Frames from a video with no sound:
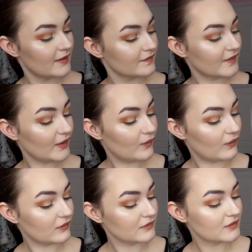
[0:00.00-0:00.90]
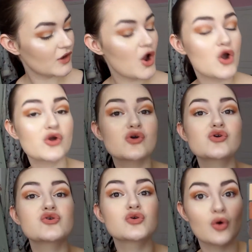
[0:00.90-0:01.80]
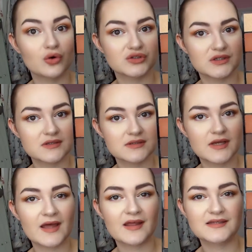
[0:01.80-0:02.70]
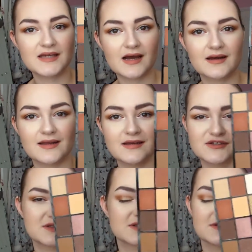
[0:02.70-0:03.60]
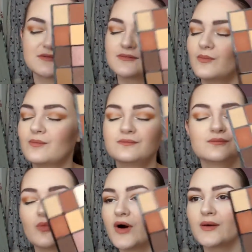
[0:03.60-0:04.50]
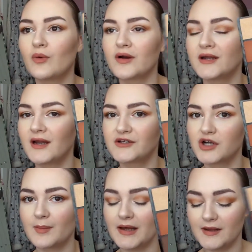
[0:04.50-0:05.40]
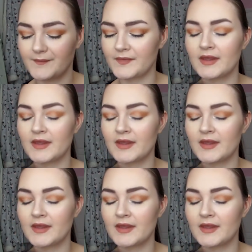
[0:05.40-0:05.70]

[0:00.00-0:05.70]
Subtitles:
They're all gorgeous and exactly just what I want in an eyeshadow palette.